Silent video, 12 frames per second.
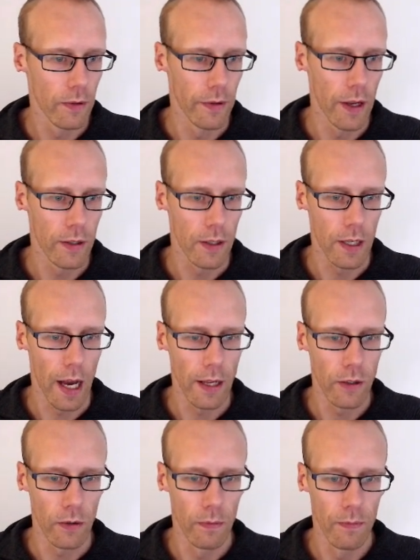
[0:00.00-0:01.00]
And there's the
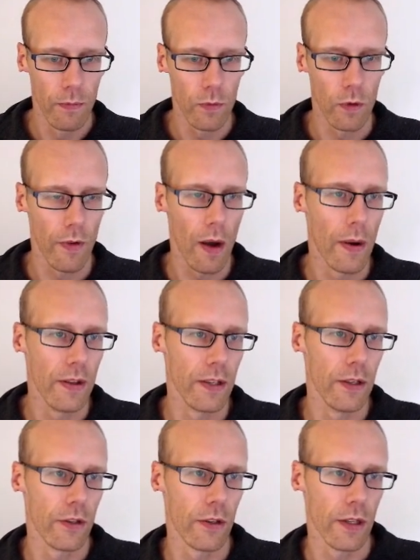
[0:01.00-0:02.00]
title. So if I went
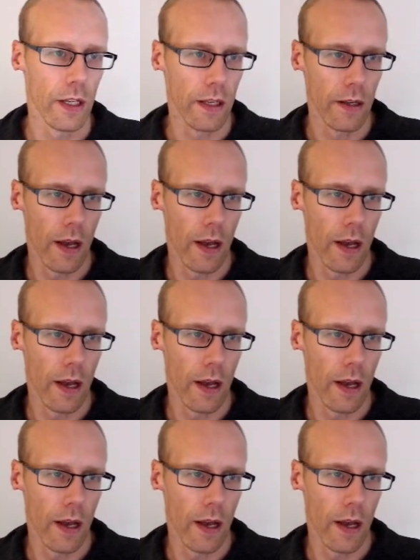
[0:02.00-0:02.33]
into the